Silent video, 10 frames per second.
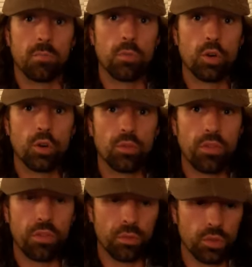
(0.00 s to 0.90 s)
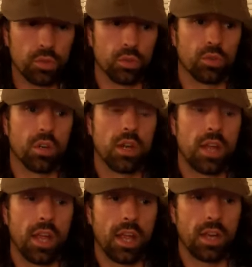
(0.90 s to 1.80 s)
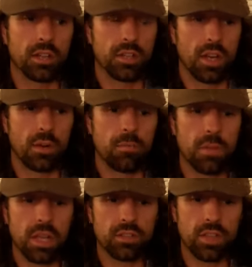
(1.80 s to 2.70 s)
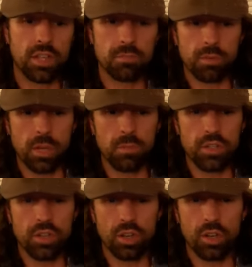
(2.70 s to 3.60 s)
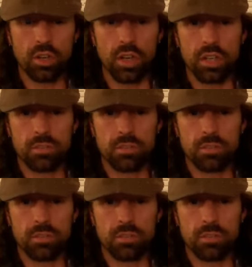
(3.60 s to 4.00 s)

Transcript: move through. And being that he's premature,